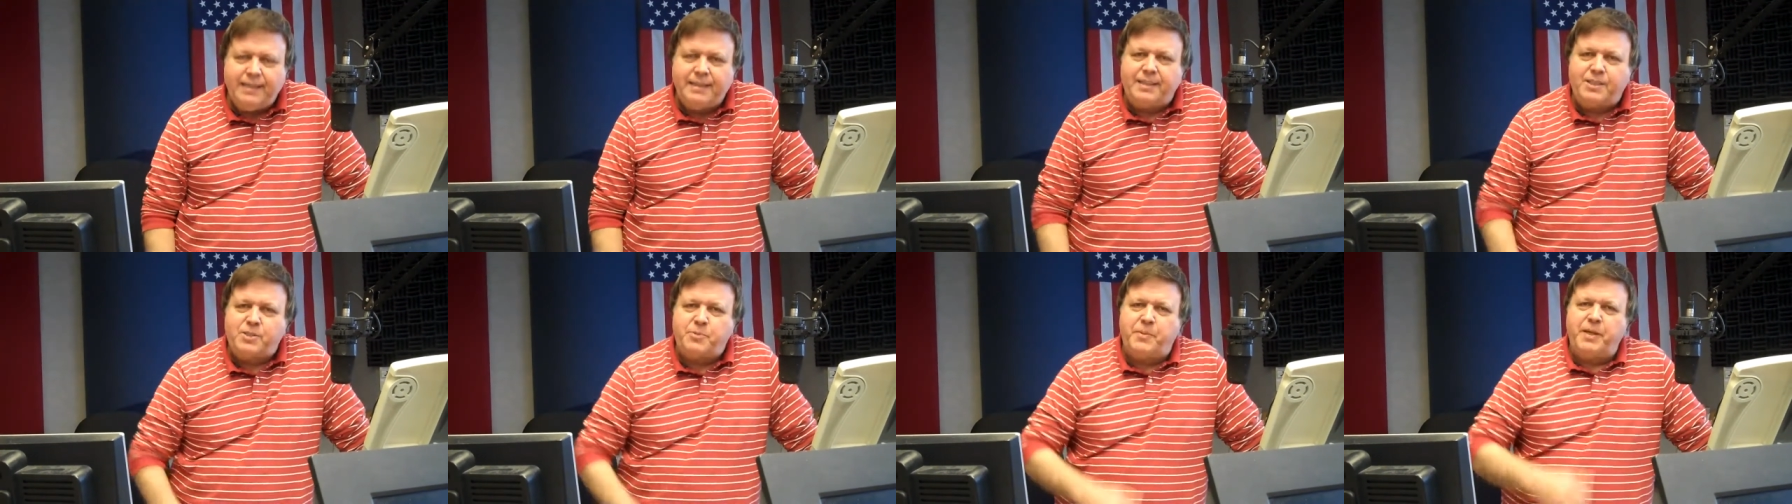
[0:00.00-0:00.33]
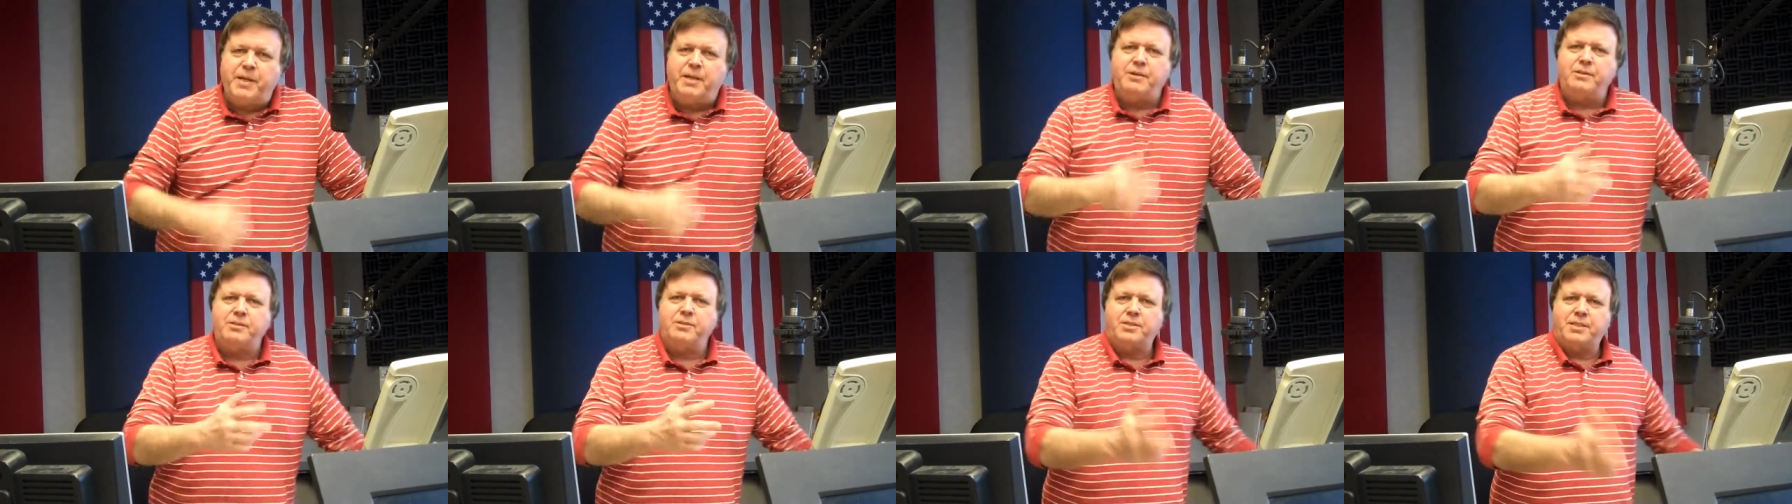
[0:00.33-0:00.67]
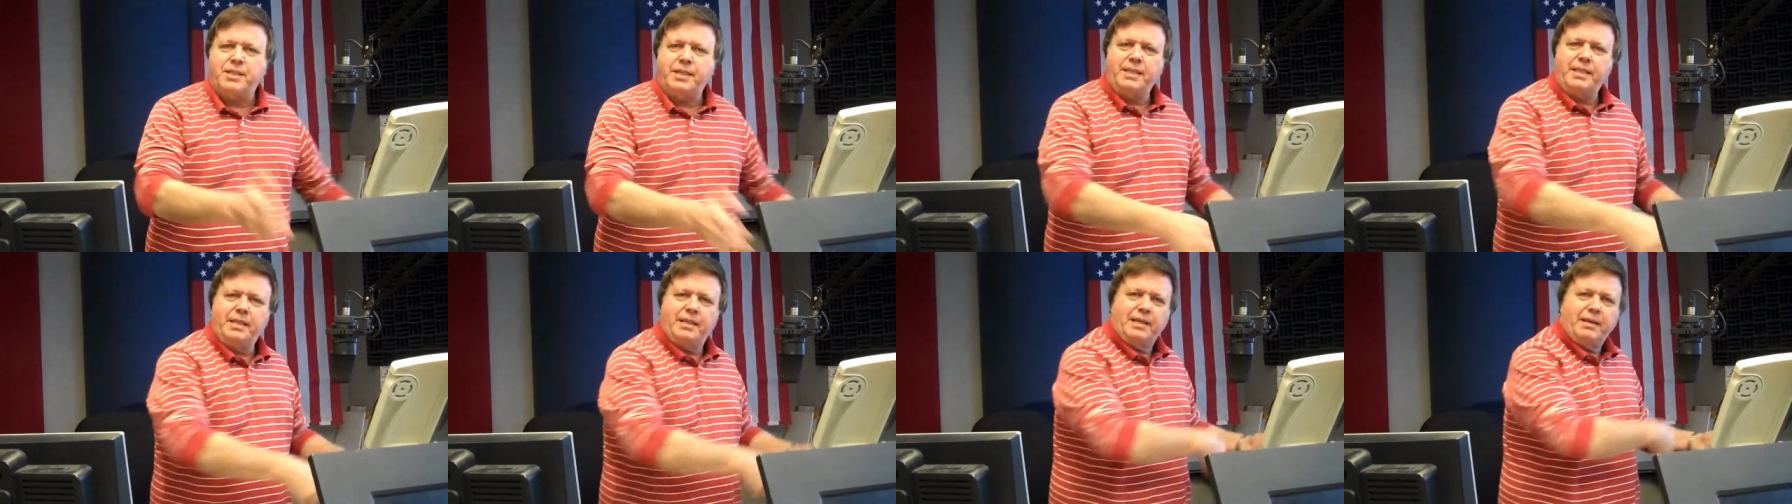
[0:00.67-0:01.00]
The Spinners,
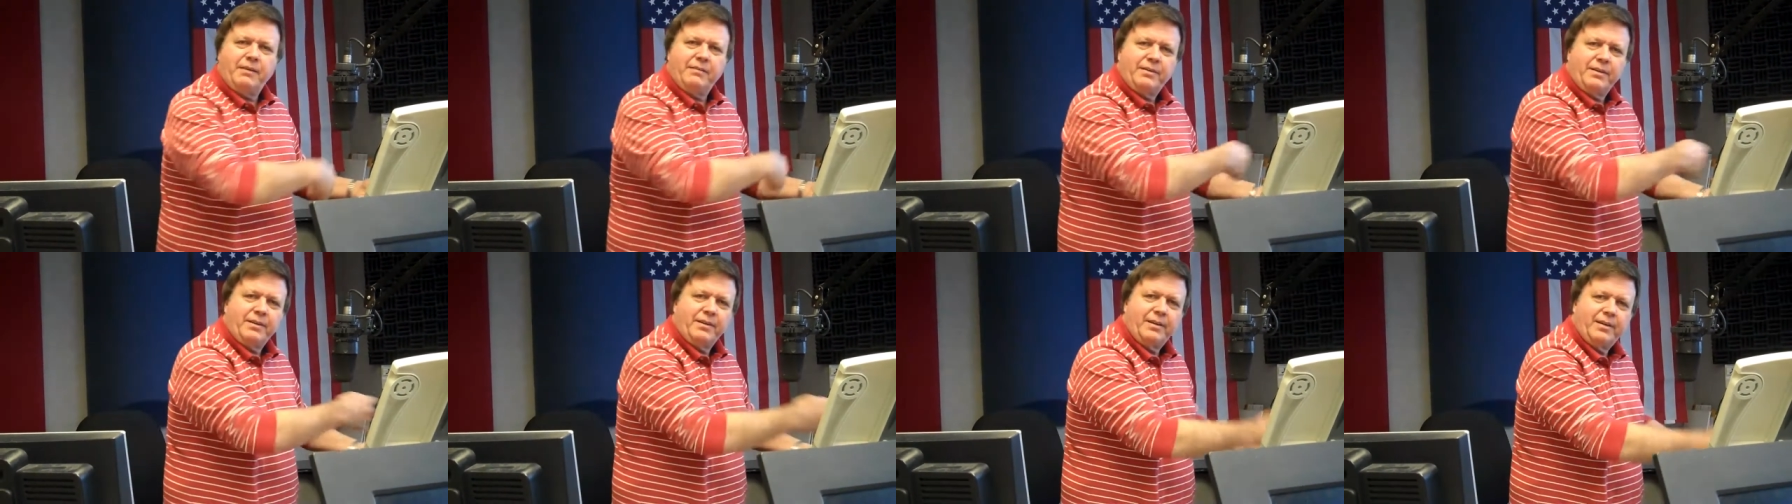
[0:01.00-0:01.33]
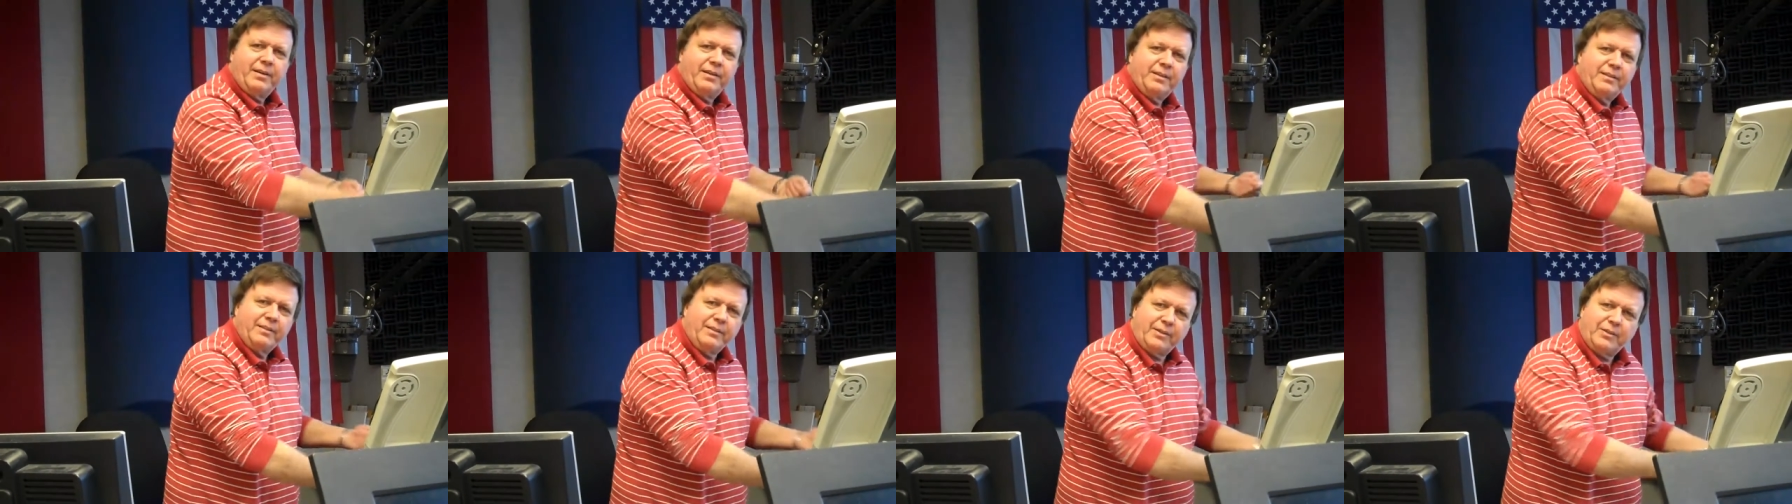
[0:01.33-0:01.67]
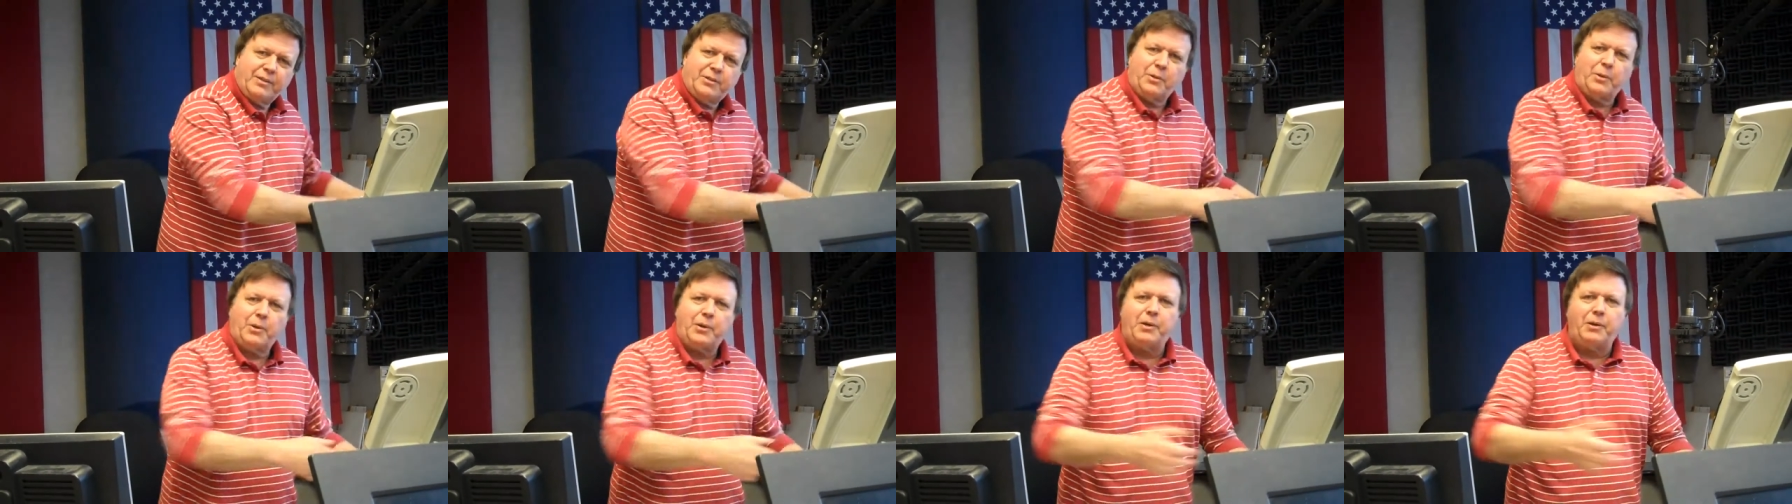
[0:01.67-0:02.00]
didn't you love their, their
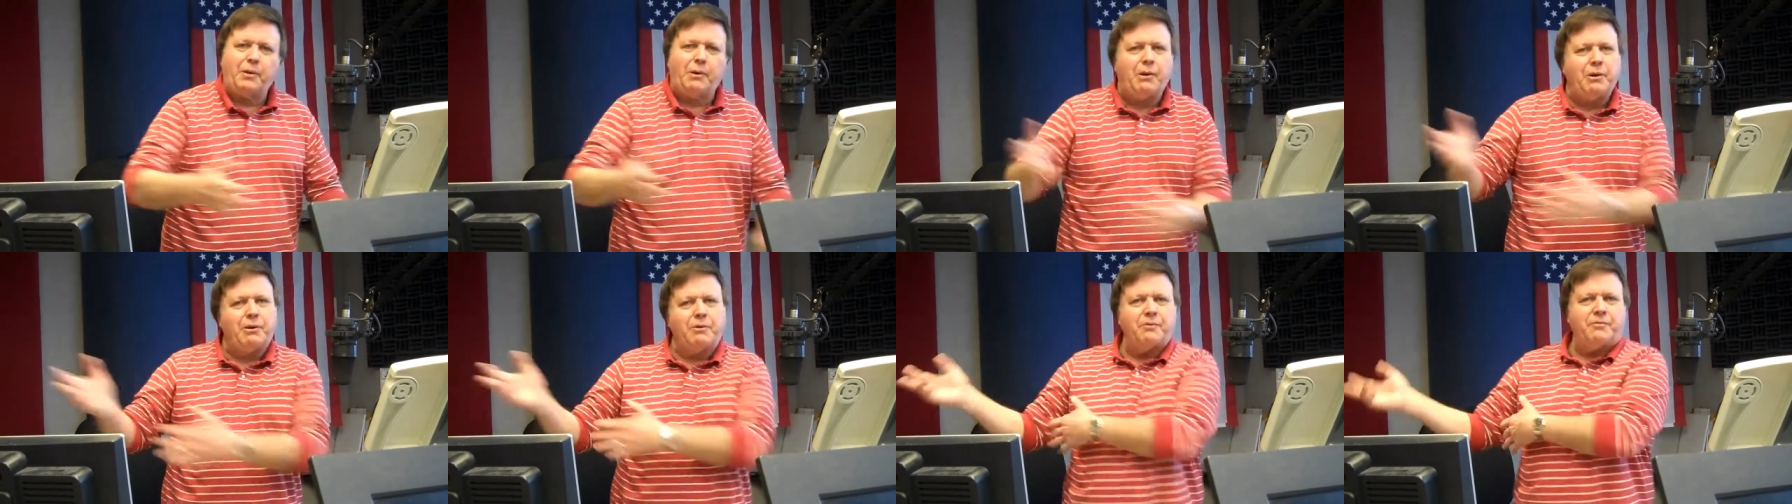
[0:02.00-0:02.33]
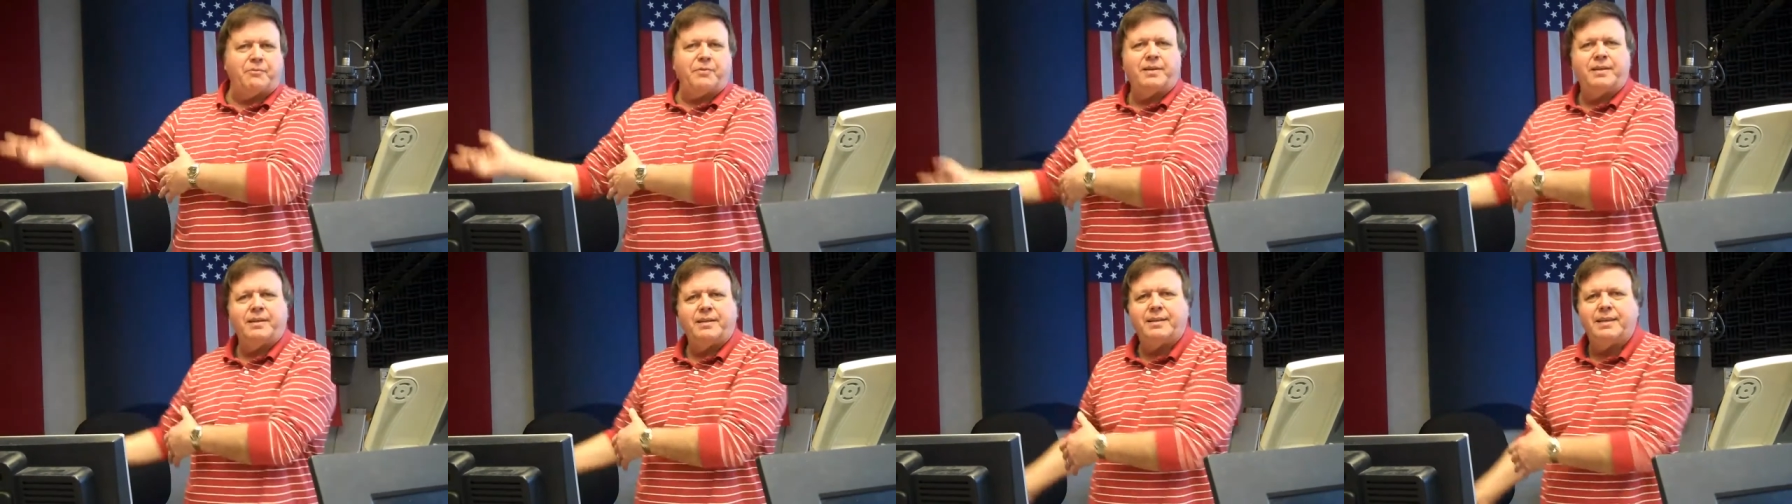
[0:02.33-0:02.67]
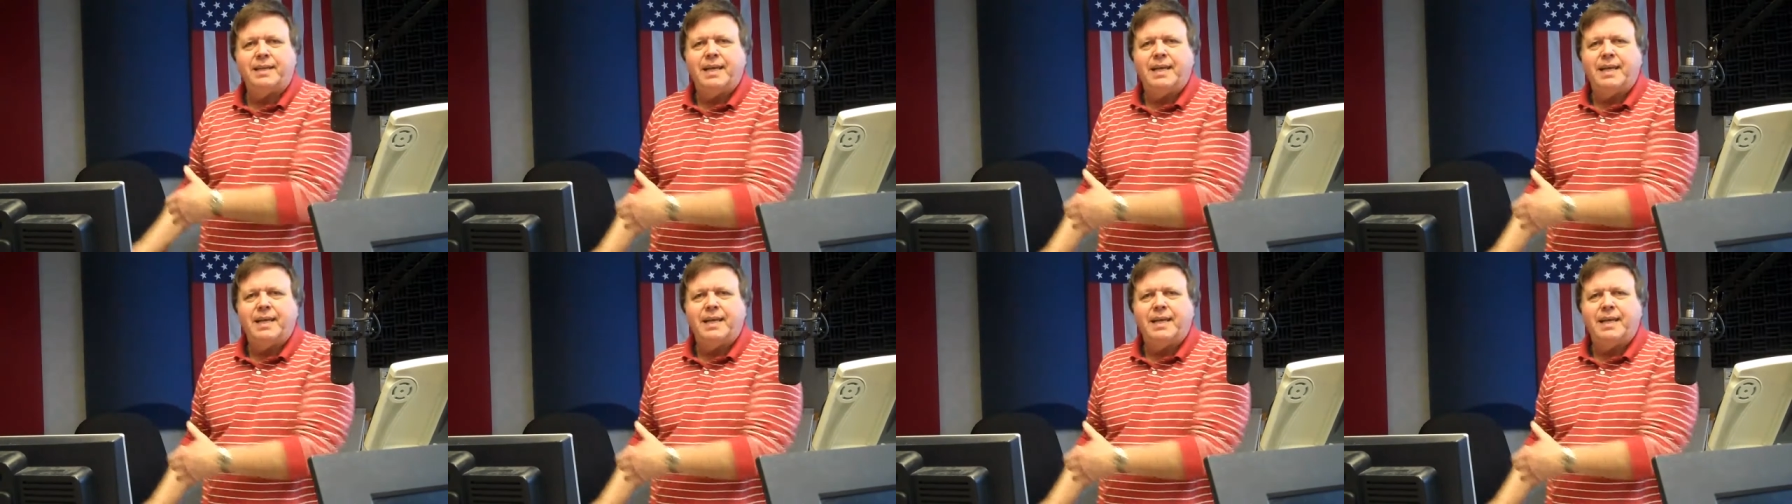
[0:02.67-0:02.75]
choreography?